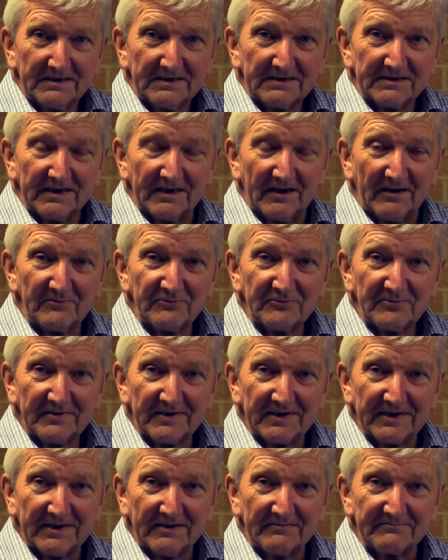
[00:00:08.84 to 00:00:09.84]
Yeah, I was
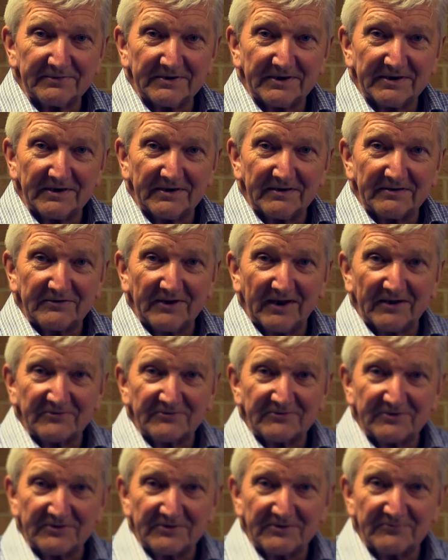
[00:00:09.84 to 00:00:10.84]
with a company that
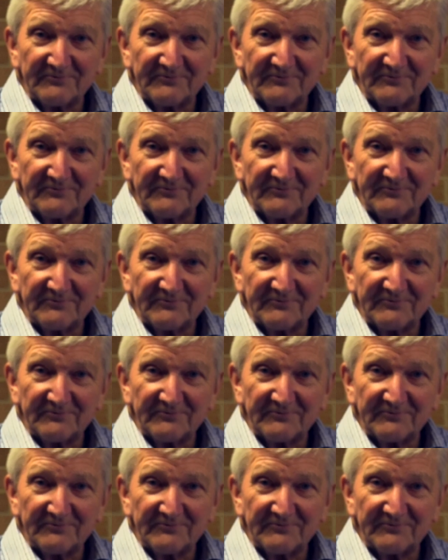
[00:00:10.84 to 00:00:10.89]
actually